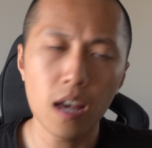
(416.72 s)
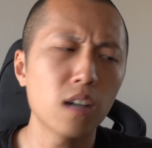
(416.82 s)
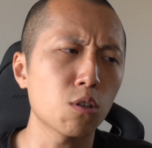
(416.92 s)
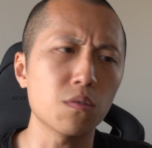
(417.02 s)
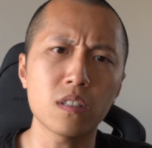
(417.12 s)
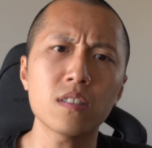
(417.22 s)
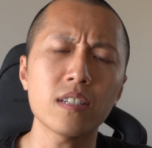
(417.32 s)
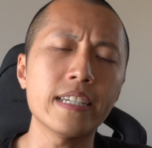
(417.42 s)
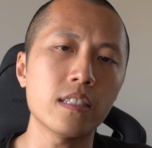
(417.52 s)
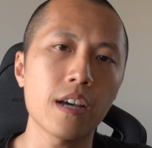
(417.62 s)
So this
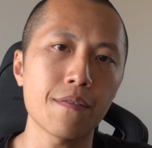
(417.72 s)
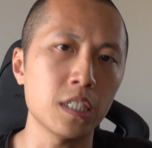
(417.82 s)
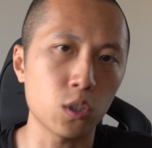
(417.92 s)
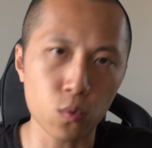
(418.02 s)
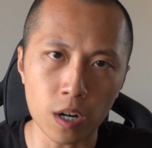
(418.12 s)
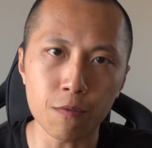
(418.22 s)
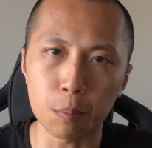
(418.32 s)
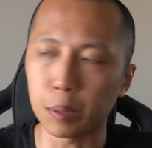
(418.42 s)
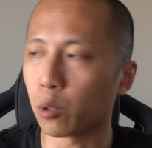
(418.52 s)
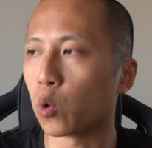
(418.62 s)
ETF is great for
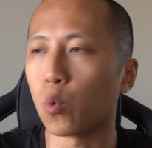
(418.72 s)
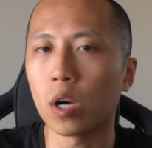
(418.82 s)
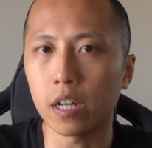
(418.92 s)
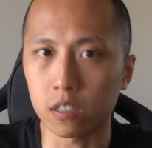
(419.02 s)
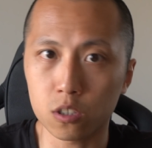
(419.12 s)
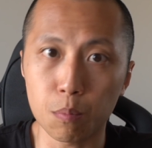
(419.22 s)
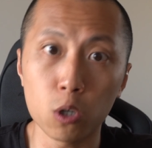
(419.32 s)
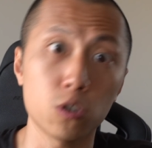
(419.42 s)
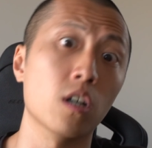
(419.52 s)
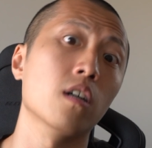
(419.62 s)
people who want
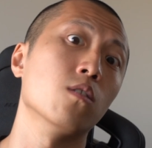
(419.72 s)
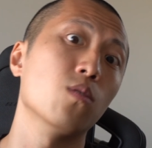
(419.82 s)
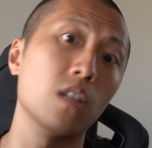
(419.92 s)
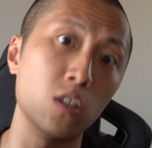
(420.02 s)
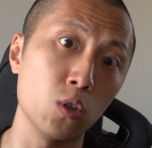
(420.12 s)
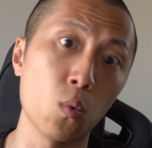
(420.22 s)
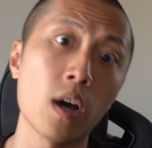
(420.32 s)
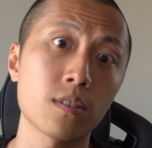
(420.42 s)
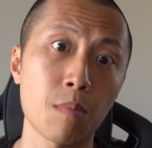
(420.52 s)
exposure into the US